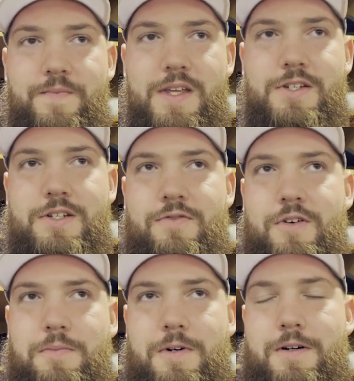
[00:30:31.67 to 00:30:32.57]
It's just
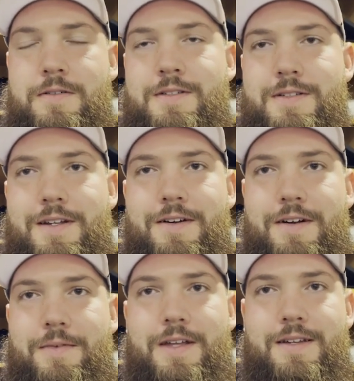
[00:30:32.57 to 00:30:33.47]
football. You know
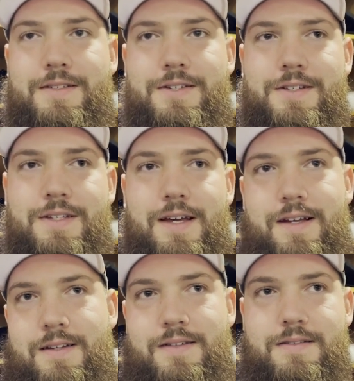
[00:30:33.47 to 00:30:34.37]
what I mean? It's just
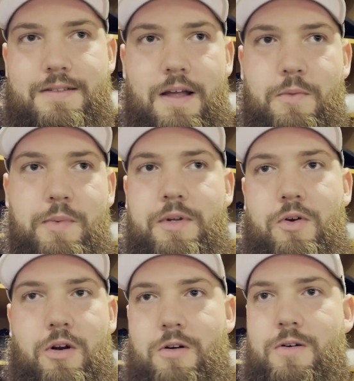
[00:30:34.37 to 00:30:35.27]
like we've been
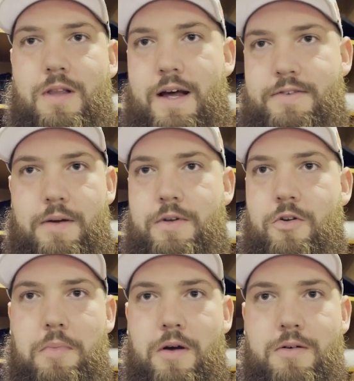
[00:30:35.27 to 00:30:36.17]
doing our whole lives. I've been
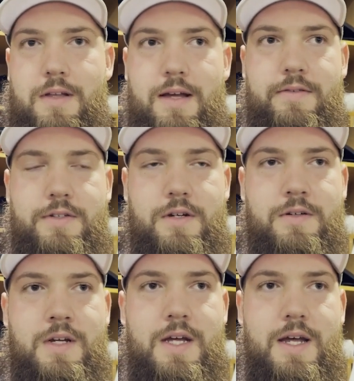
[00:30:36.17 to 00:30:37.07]
doing my whole life.
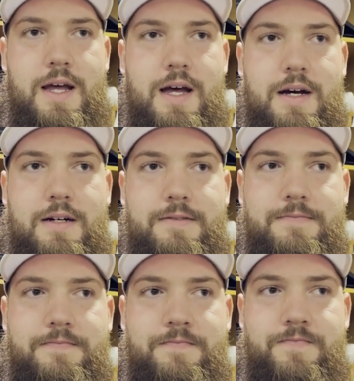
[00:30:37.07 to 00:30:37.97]
So
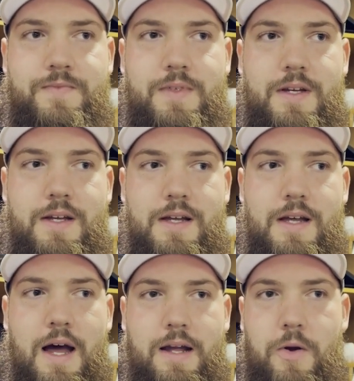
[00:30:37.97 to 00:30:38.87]

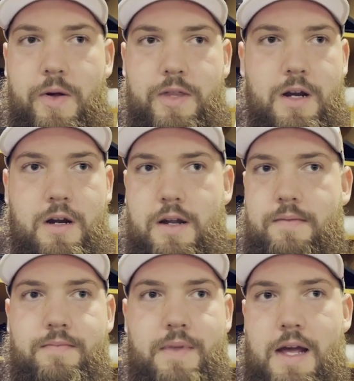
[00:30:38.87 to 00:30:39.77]
I go out there and
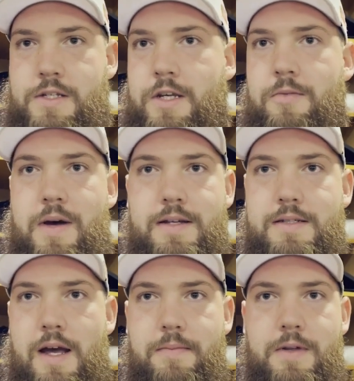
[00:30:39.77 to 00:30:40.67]
I execute my
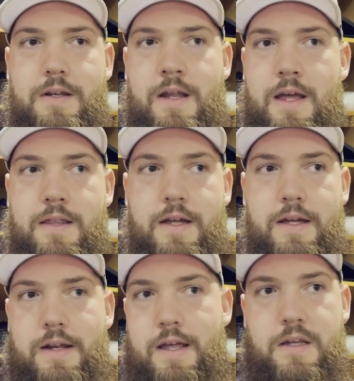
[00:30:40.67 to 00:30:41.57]
assignment. And
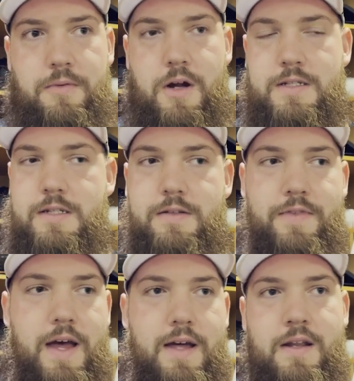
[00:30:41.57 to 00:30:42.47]
then in the process
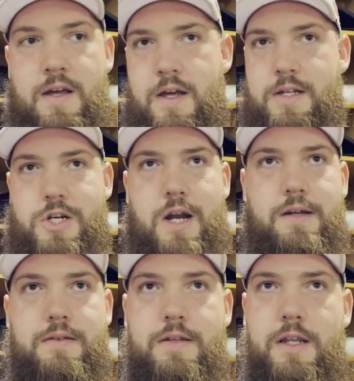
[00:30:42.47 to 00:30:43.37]
of that, try
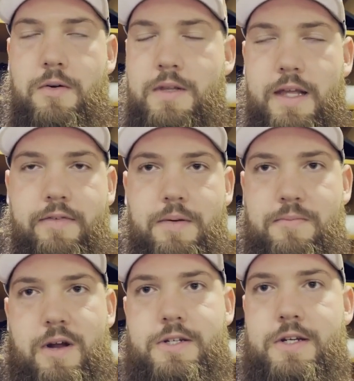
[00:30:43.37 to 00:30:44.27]
to, you know, leave an
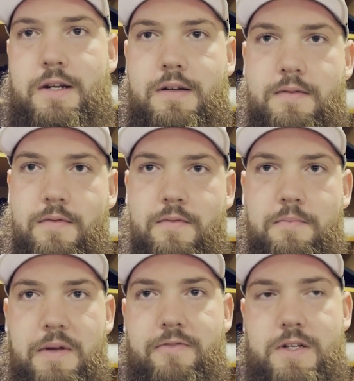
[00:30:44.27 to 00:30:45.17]
impression,
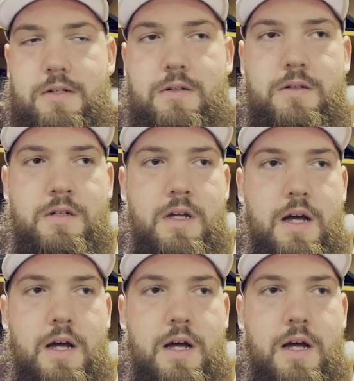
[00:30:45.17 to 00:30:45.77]
be physical,